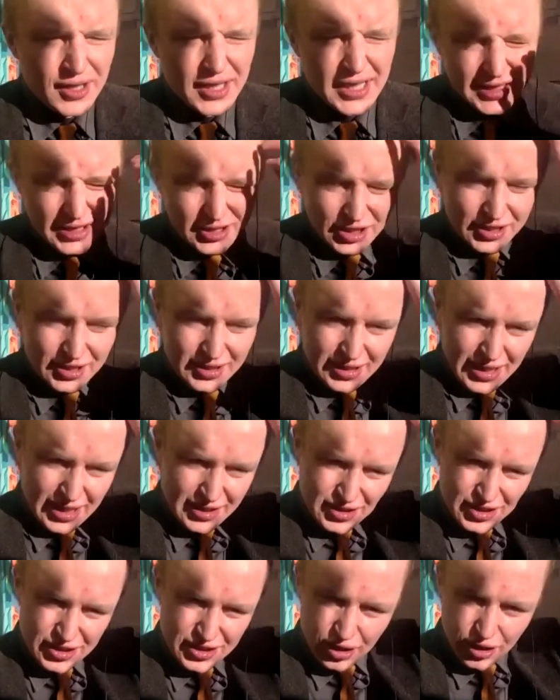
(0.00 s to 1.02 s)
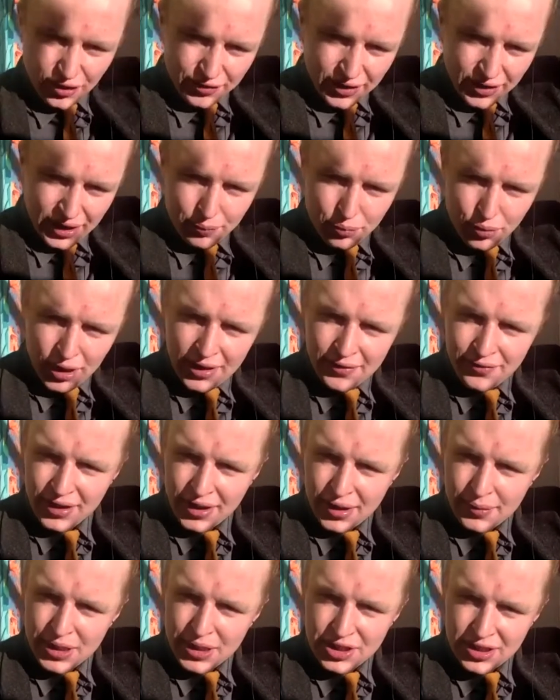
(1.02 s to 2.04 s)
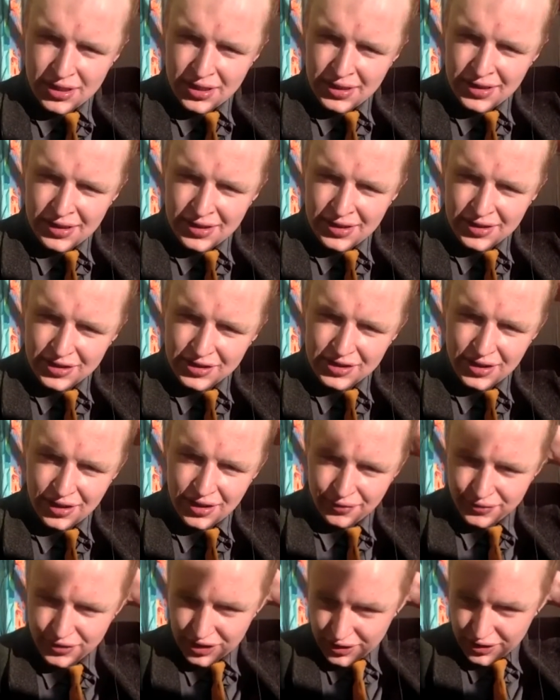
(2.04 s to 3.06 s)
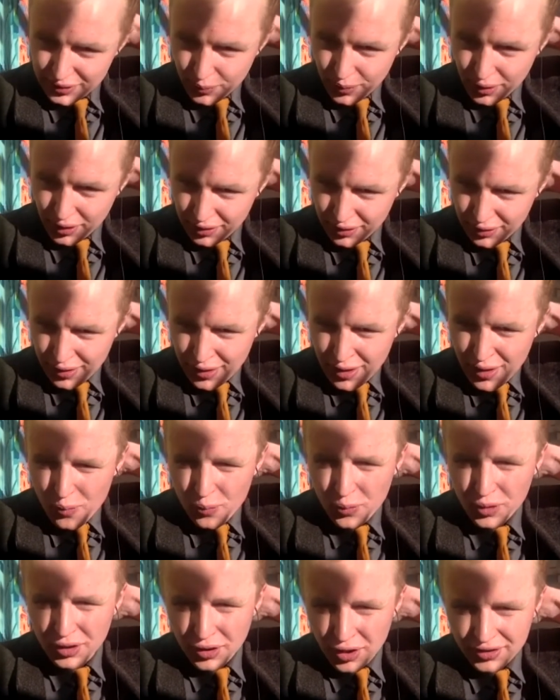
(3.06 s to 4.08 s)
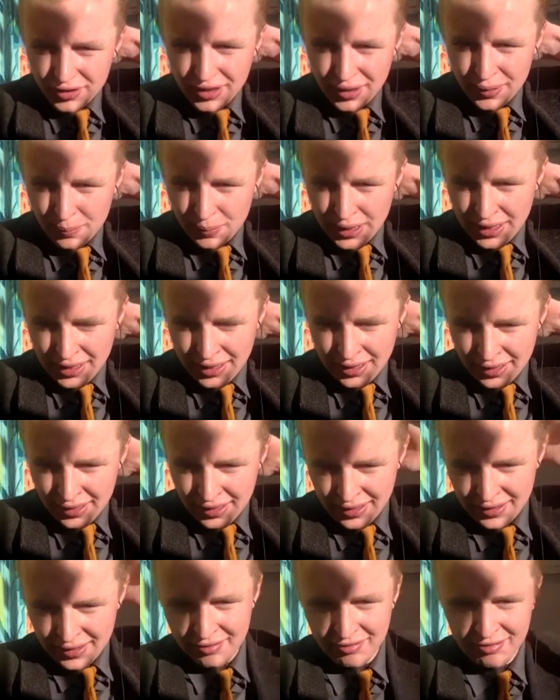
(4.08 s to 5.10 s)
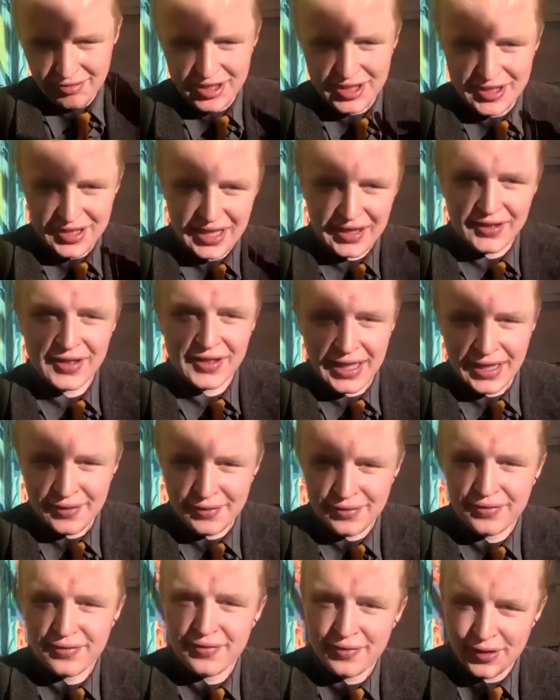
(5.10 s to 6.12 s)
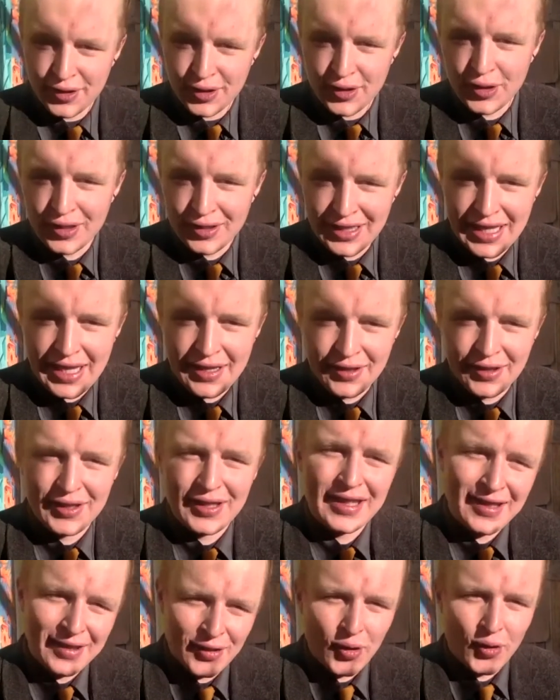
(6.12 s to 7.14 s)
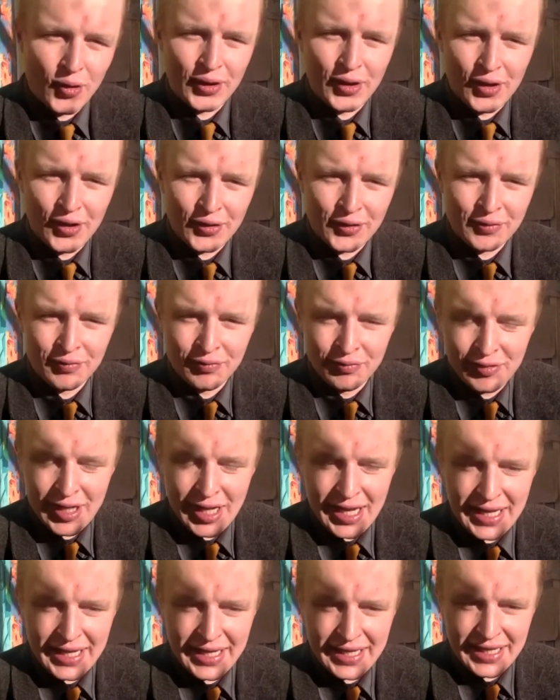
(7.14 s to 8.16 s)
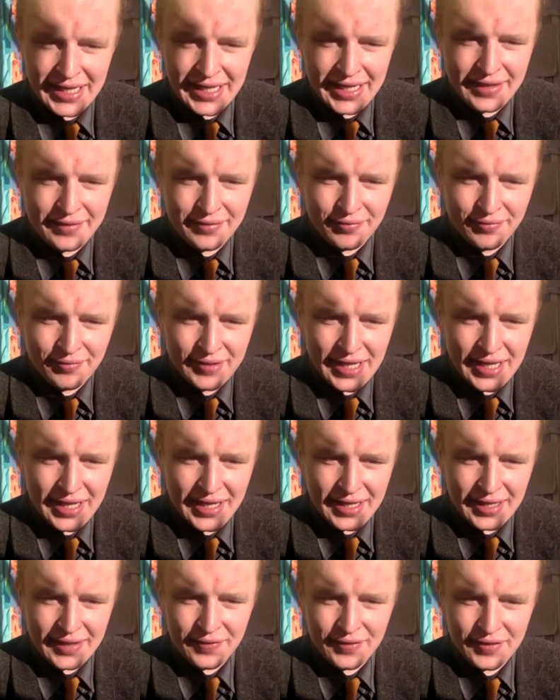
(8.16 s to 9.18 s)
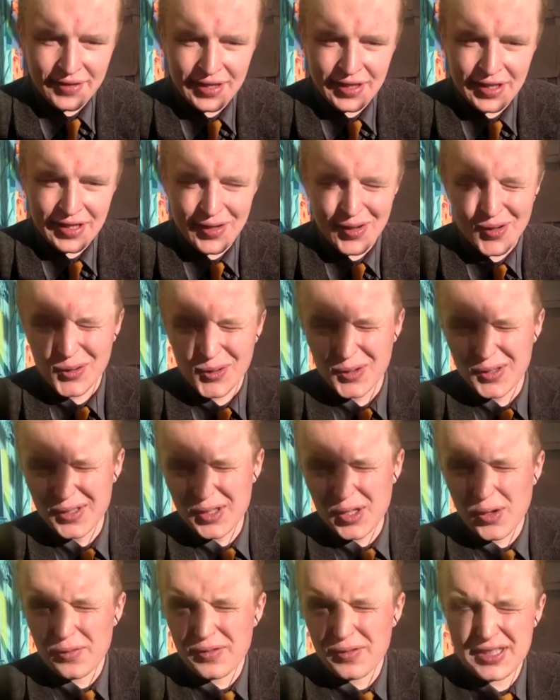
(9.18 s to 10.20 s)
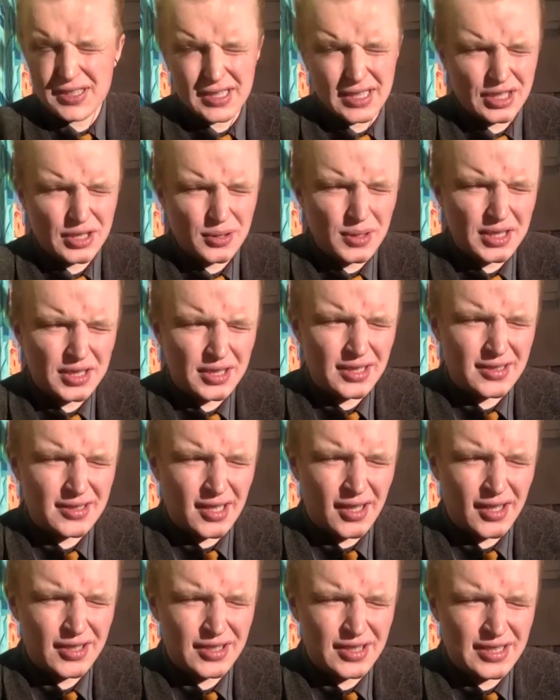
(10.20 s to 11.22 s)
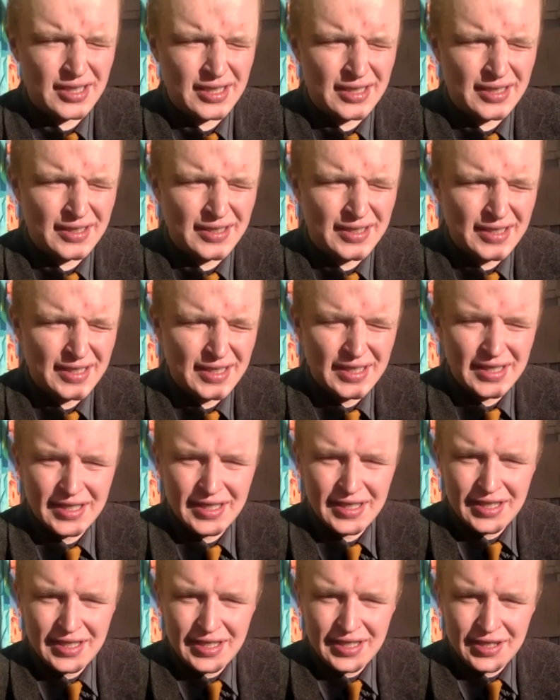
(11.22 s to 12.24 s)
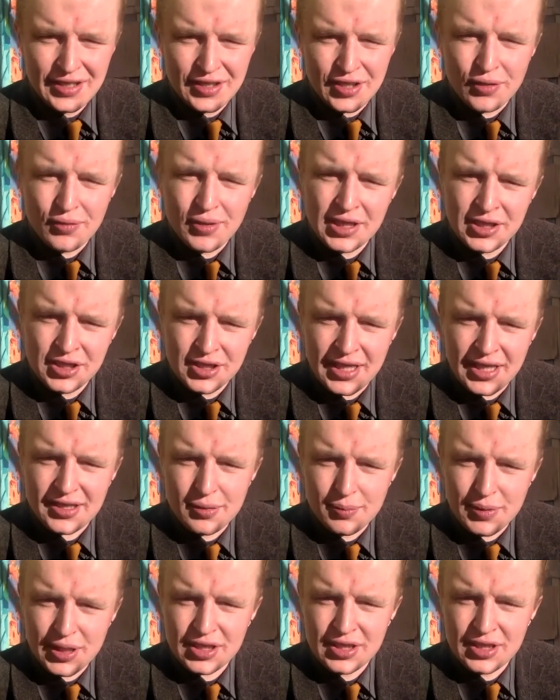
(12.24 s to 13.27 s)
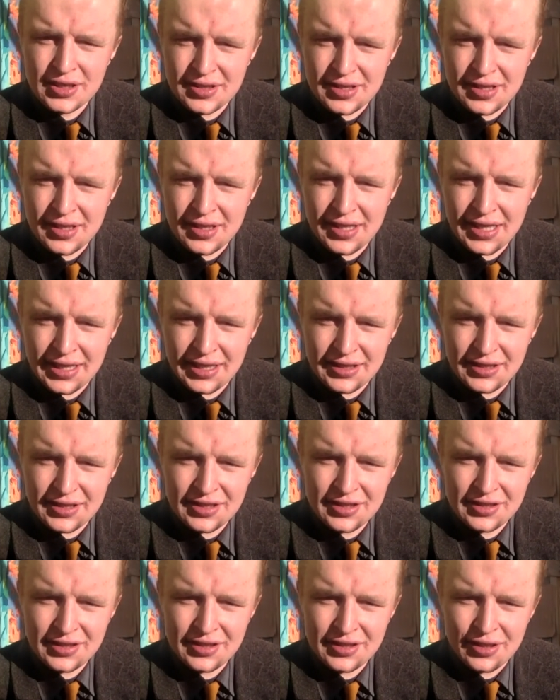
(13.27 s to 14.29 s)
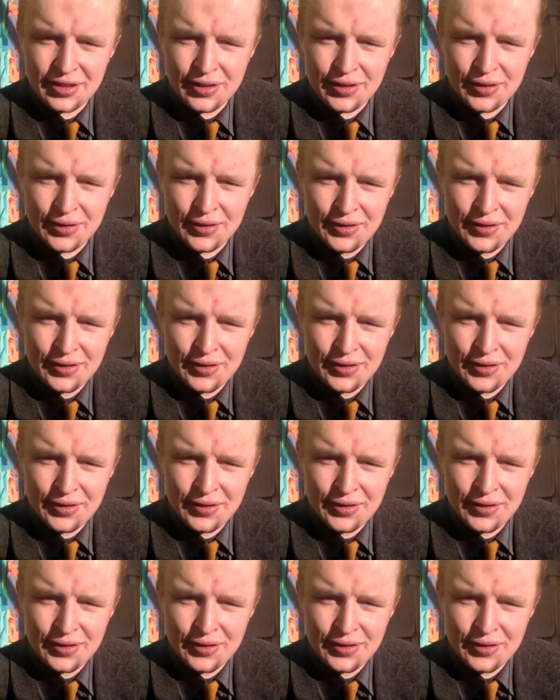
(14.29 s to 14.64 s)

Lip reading: it's just a lot of kind of private commission stuff. Just with lockdown being still kind of going on, and yeah, the whole COVID situation, it's hard to arrange exhibitions and things. So